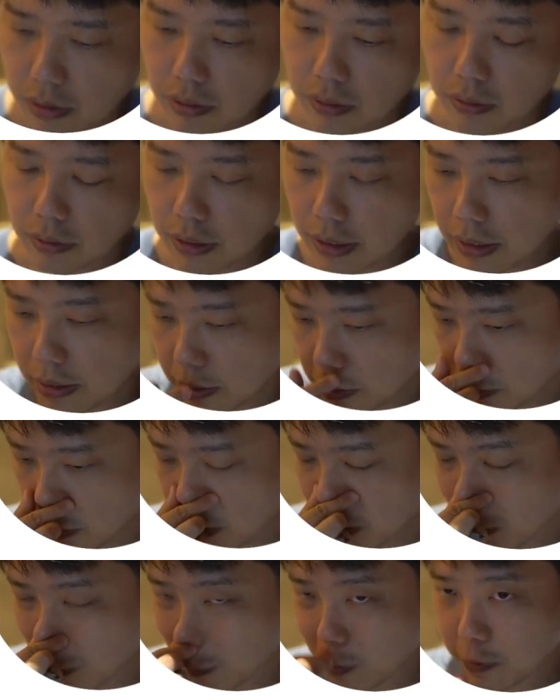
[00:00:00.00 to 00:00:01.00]
Okay, so
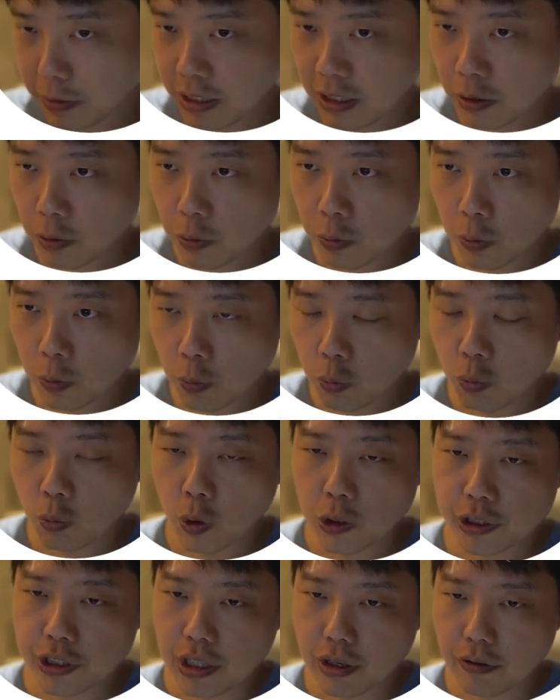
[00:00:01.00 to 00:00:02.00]
you need to
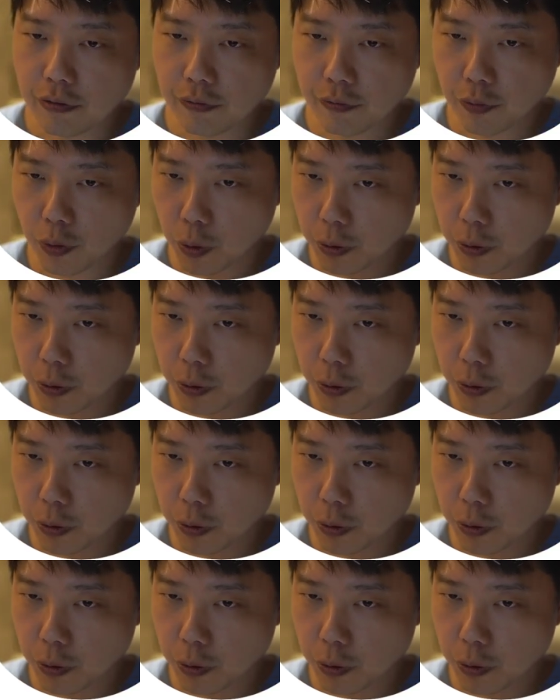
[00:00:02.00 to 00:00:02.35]
watch out for